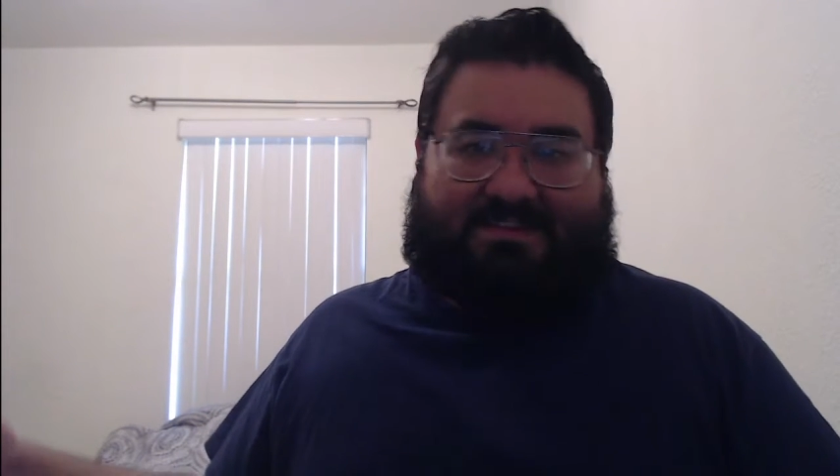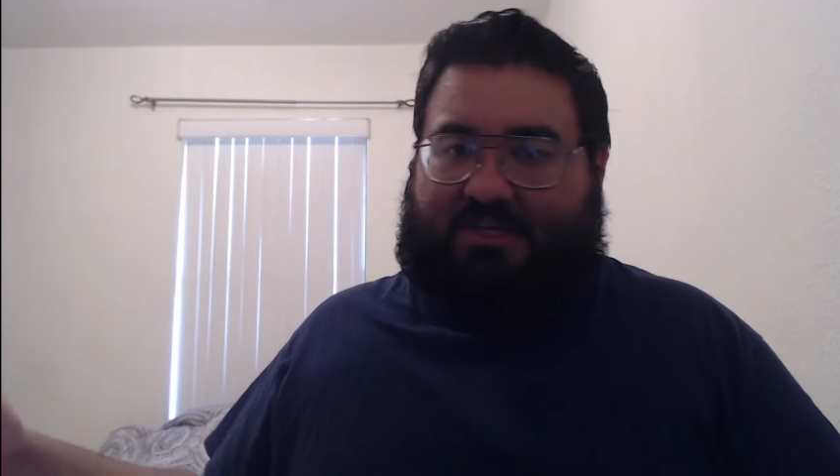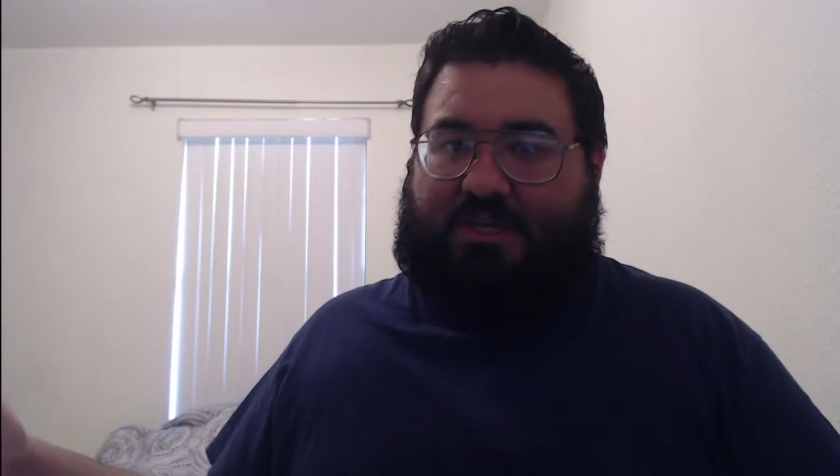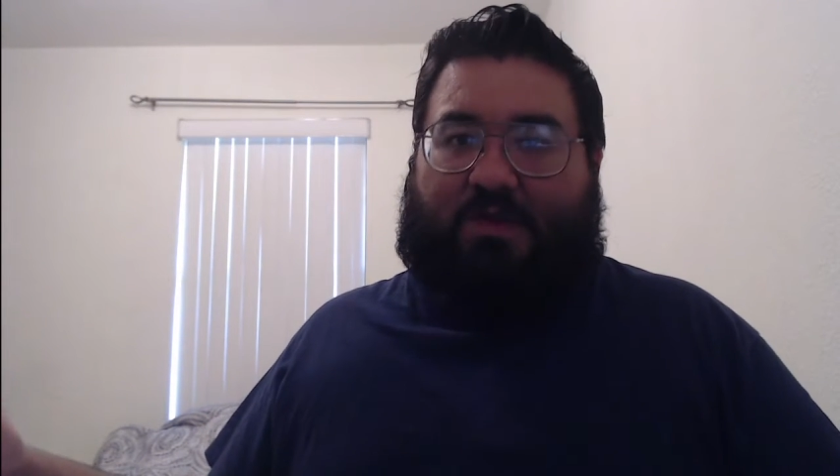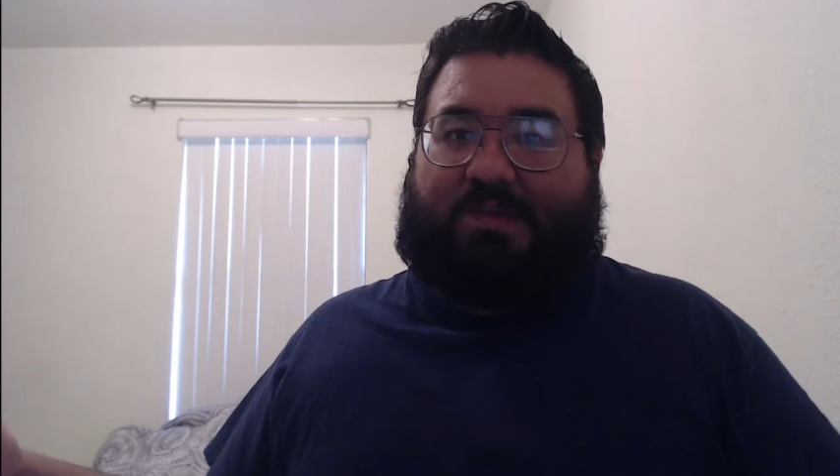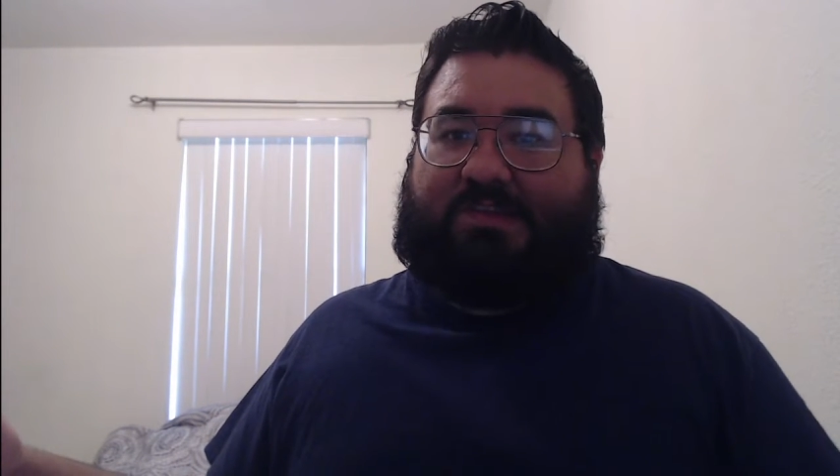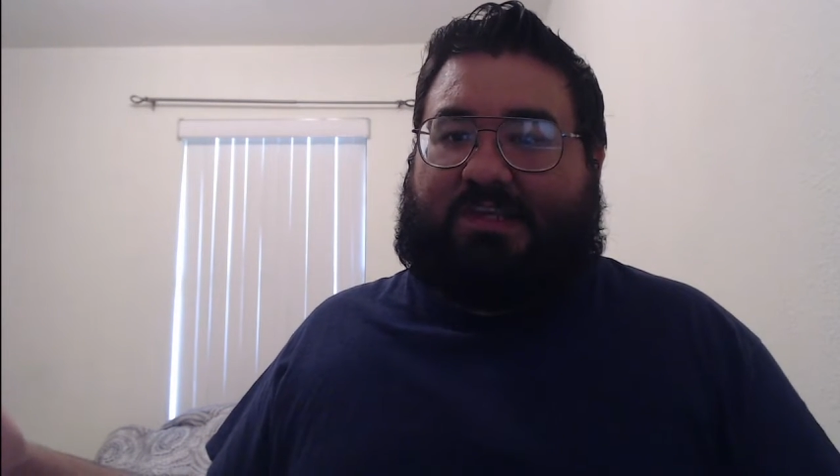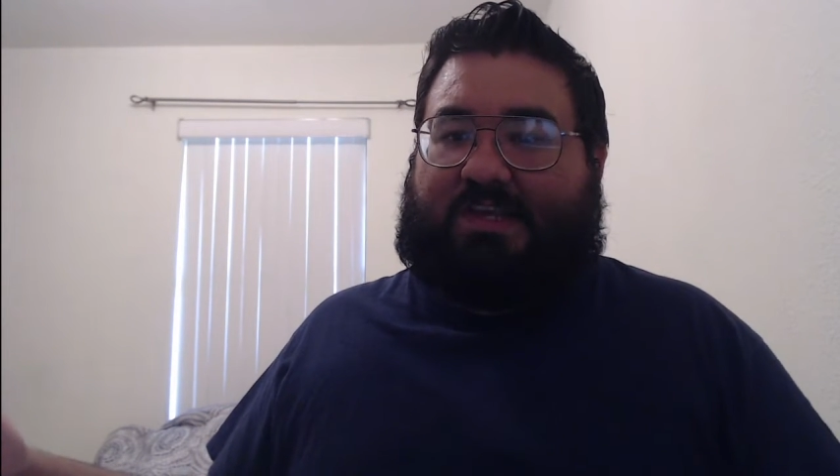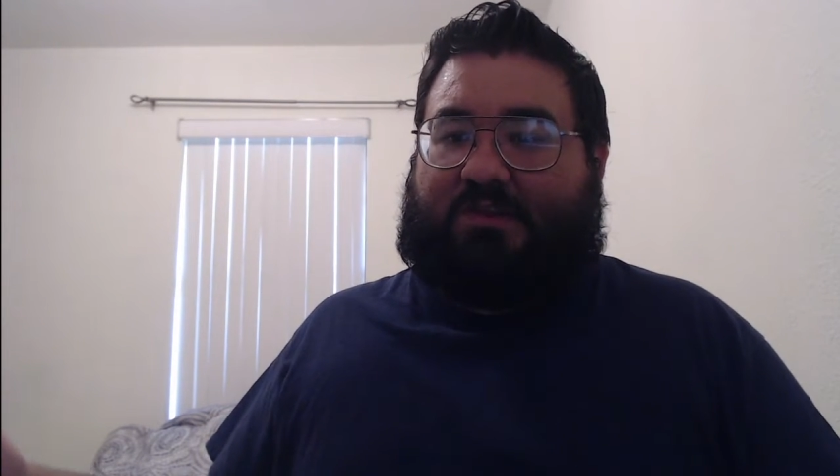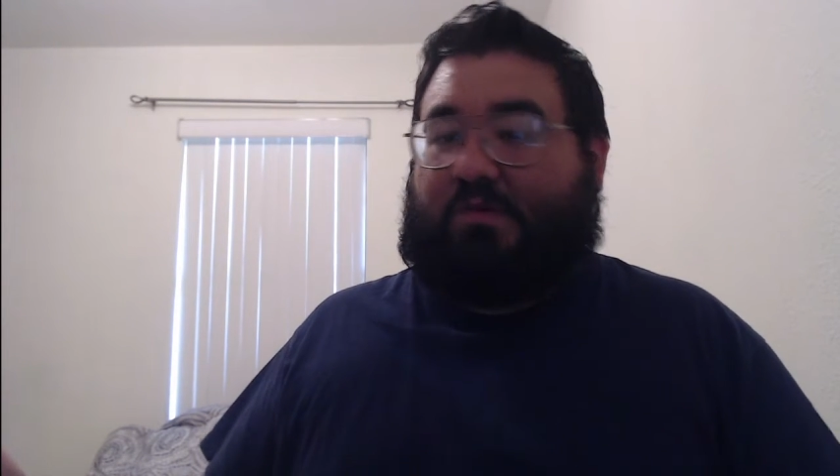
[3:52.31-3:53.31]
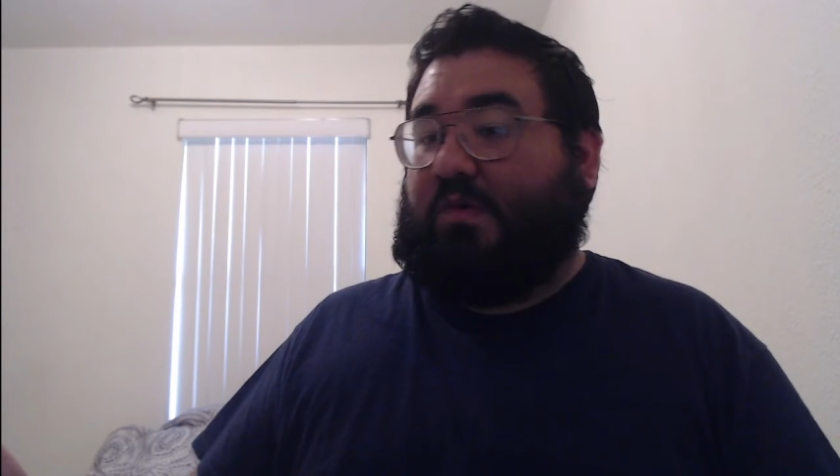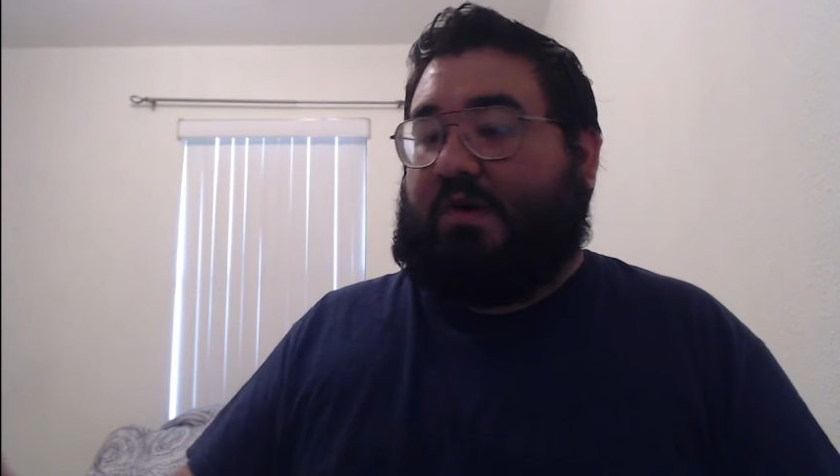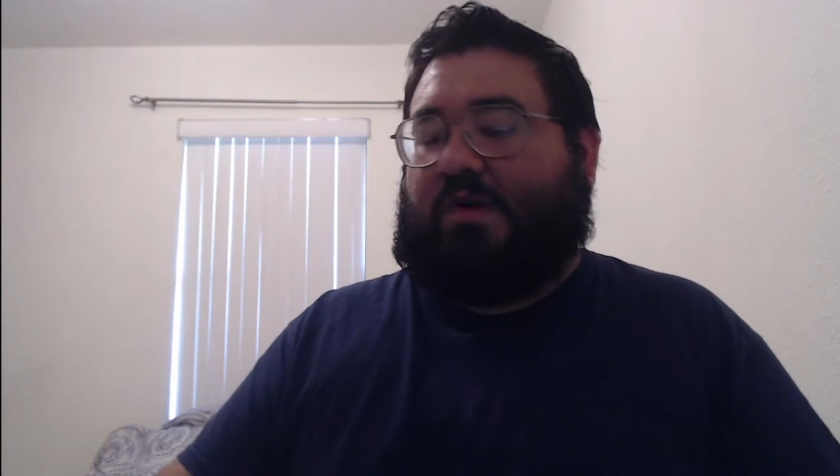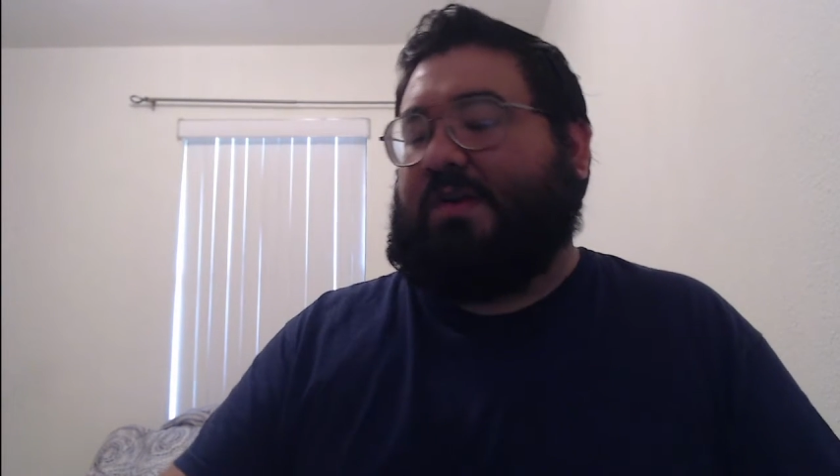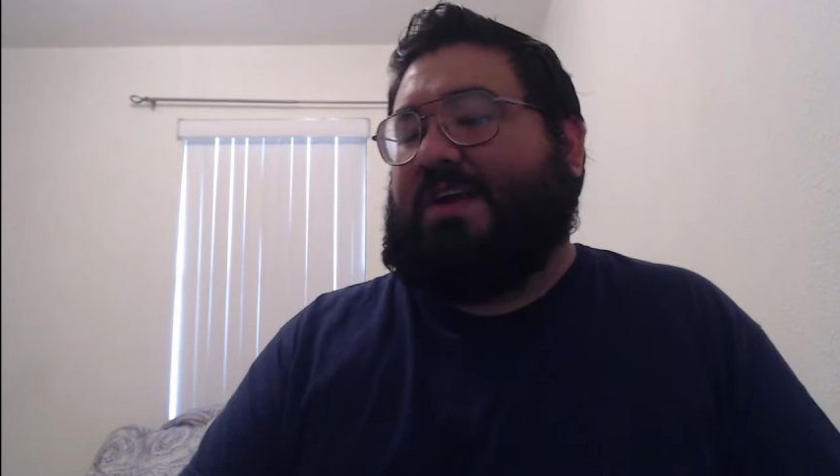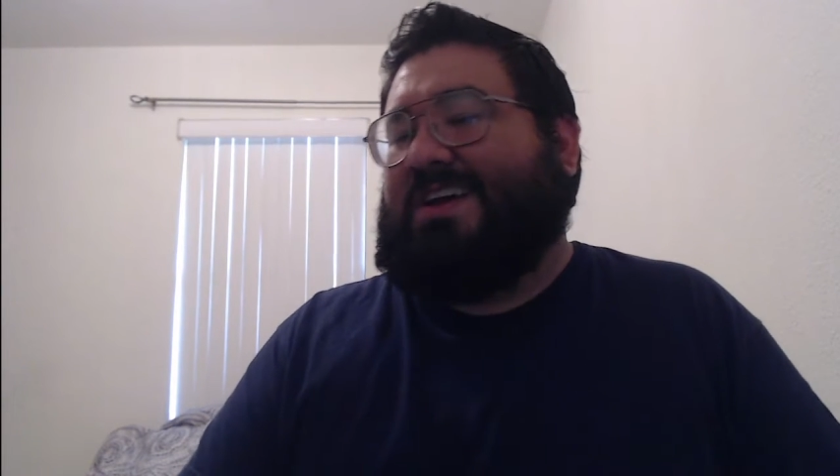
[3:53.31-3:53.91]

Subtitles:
the cutest thing in the world.